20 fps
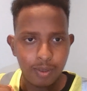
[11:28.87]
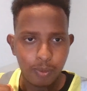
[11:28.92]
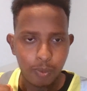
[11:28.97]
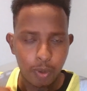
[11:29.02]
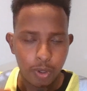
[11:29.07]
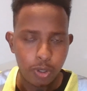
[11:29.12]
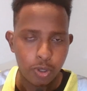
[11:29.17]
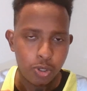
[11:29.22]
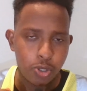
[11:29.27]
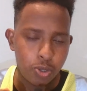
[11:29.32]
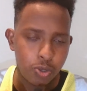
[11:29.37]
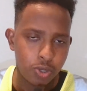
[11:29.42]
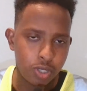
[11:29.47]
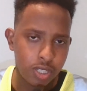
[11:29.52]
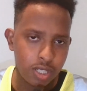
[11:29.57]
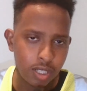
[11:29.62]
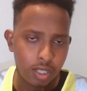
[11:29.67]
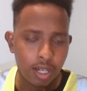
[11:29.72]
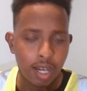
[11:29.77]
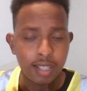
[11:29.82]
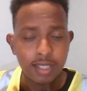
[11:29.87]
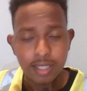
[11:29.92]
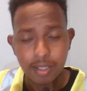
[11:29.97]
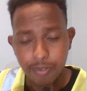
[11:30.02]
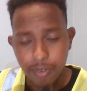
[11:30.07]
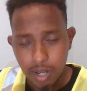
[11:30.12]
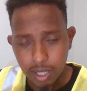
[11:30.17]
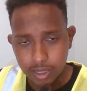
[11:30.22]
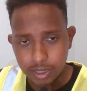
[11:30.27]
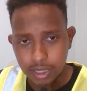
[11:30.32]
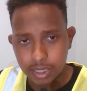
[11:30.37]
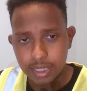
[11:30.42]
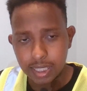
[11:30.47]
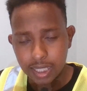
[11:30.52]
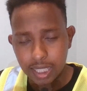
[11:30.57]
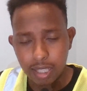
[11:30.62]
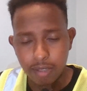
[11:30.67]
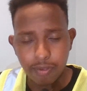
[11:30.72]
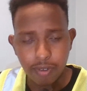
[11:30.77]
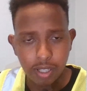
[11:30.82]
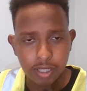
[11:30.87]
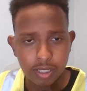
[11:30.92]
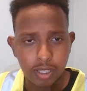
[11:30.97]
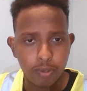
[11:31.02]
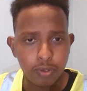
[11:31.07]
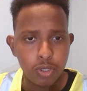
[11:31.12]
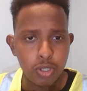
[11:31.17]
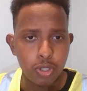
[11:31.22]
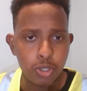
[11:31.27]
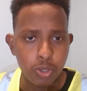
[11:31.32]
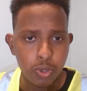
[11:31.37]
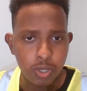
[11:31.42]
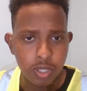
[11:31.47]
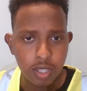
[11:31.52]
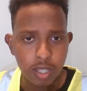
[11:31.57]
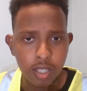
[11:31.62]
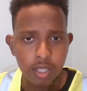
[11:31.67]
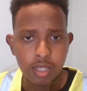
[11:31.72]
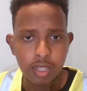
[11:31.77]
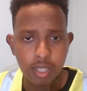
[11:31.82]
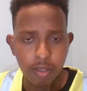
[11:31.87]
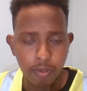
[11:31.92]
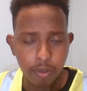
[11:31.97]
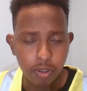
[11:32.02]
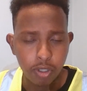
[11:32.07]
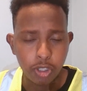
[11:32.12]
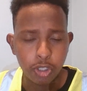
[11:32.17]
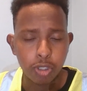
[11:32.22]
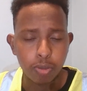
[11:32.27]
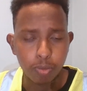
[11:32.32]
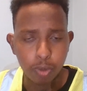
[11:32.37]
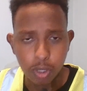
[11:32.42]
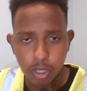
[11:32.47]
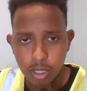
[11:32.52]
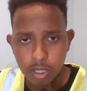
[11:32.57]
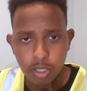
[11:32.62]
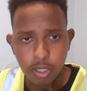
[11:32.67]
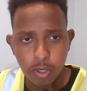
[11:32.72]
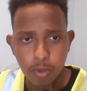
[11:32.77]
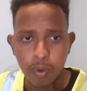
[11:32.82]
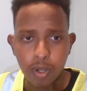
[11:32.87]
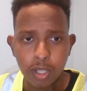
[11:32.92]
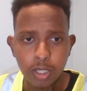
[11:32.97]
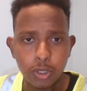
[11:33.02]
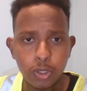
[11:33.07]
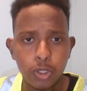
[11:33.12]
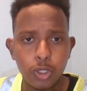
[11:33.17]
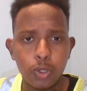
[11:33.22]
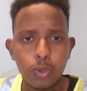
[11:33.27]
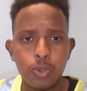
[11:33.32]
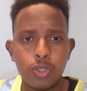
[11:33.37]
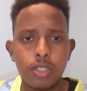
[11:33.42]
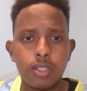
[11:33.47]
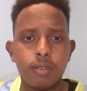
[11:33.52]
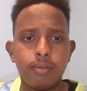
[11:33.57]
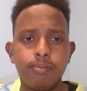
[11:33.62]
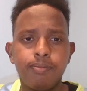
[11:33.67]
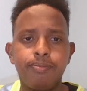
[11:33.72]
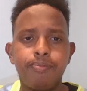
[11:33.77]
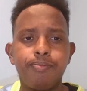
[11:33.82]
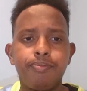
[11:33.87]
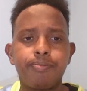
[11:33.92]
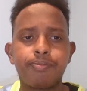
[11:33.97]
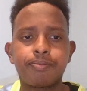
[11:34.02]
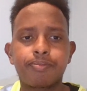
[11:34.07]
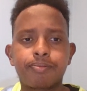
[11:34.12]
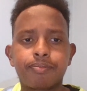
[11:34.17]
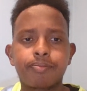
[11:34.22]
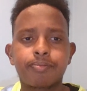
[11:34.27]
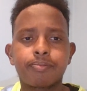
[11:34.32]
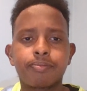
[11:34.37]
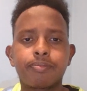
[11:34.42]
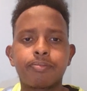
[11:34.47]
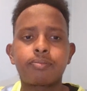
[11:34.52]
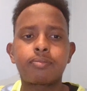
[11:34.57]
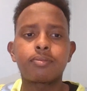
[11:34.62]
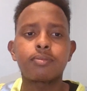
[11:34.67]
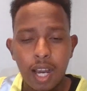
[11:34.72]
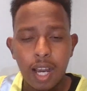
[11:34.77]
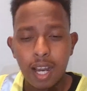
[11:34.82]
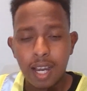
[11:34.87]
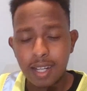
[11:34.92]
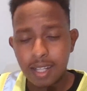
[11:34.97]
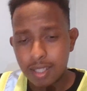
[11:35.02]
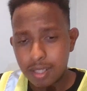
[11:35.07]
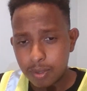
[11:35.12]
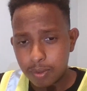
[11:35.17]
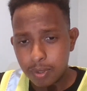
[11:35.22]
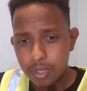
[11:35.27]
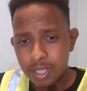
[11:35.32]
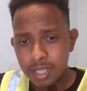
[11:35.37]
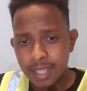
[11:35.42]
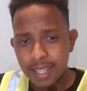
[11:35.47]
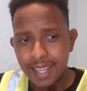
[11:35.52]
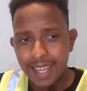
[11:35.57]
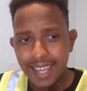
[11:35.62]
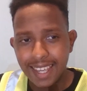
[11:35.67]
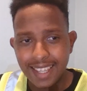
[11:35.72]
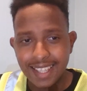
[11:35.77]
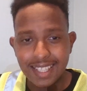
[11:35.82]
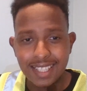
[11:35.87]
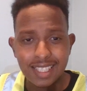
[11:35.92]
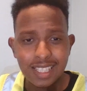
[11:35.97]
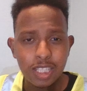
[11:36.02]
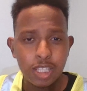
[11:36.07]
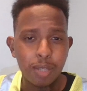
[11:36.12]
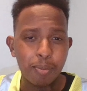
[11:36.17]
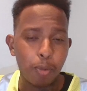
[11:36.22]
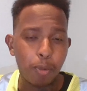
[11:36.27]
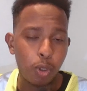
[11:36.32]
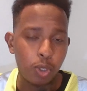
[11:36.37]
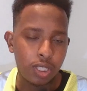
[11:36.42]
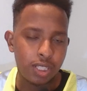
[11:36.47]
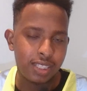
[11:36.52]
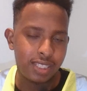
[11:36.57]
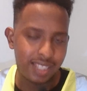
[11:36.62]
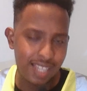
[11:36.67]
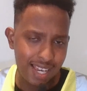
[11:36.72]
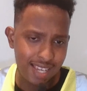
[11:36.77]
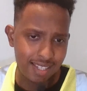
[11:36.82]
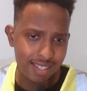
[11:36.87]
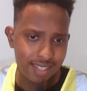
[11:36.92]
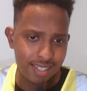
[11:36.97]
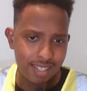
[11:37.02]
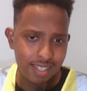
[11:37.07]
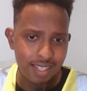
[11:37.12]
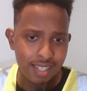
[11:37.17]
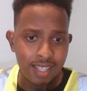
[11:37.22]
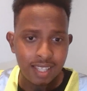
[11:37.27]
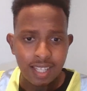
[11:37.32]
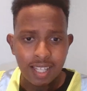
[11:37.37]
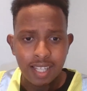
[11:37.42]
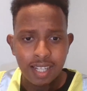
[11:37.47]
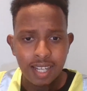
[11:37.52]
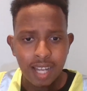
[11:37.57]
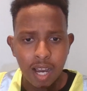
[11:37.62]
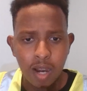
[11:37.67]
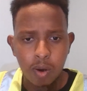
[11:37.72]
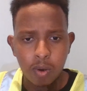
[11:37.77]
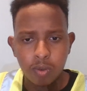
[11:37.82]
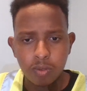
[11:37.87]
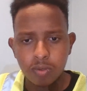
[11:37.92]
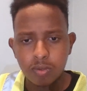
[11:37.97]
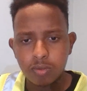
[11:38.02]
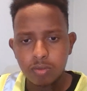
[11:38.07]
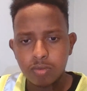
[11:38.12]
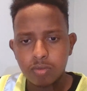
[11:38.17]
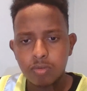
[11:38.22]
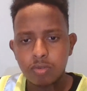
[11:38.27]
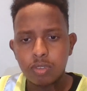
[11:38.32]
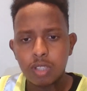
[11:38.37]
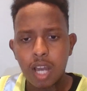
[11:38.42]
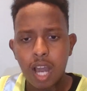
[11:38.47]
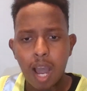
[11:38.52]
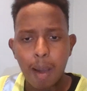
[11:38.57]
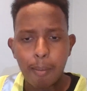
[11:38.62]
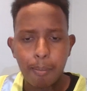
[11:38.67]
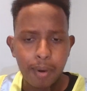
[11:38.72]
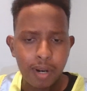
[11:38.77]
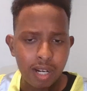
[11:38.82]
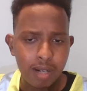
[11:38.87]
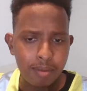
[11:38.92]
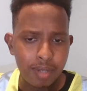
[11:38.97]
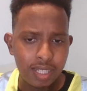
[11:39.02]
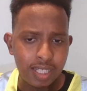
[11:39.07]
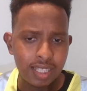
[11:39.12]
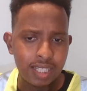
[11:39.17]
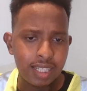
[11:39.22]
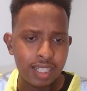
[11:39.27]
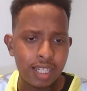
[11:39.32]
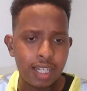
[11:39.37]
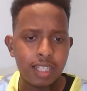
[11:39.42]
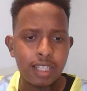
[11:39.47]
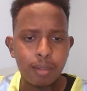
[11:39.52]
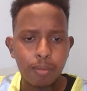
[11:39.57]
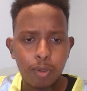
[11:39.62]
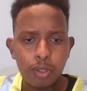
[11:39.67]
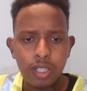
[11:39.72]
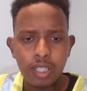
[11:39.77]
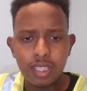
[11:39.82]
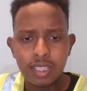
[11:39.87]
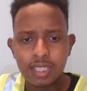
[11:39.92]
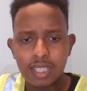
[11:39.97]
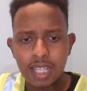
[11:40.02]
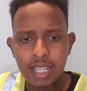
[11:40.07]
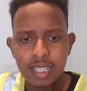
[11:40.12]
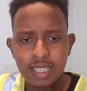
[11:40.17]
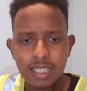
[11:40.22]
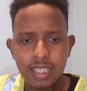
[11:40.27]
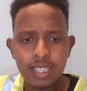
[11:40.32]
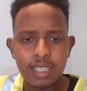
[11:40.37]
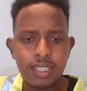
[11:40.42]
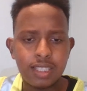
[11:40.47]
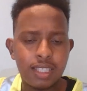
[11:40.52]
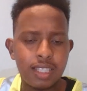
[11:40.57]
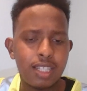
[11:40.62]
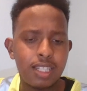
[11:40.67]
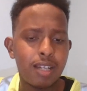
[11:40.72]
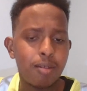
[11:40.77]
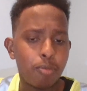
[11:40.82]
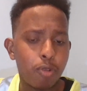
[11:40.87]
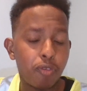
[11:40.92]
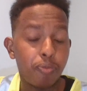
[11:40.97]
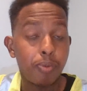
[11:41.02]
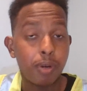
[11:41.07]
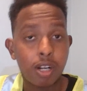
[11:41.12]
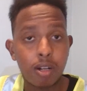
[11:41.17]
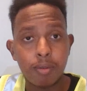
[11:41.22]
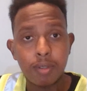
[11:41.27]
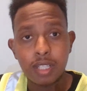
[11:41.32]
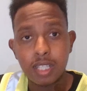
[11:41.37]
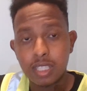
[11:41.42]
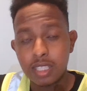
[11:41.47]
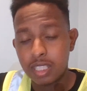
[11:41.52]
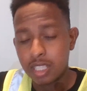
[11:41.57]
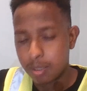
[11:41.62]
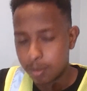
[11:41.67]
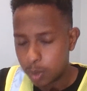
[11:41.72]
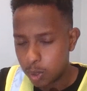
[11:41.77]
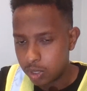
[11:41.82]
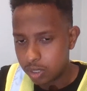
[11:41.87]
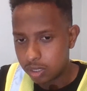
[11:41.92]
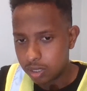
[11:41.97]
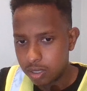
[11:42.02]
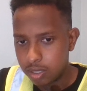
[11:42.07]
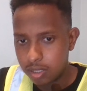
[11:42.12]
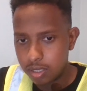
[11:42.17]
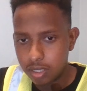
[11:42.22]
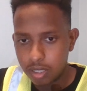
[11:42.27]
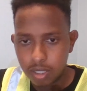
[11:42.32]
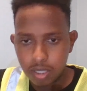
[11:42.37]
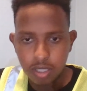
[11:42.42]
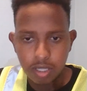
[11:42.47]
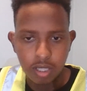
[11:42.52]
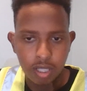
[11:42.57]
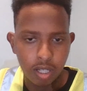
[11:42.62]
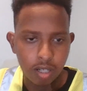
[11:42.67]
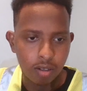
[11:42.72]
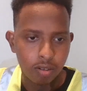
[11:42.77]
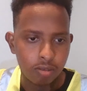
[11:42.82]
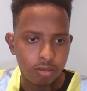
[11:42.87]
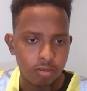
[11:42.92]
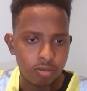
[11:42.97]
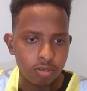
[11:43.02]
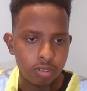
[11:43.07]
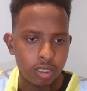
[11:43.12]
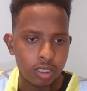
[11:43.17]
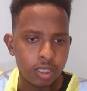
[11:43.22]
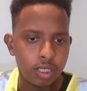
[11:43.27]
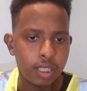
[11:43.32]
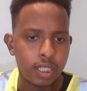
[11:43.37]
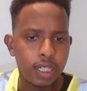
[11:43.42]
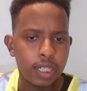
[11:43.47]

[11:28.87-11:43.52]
when you're choosing, is a key factor when you're choosing the foundation model you want to use. Another one is the model size. Now, the model size is the number of parameters in a model. Now,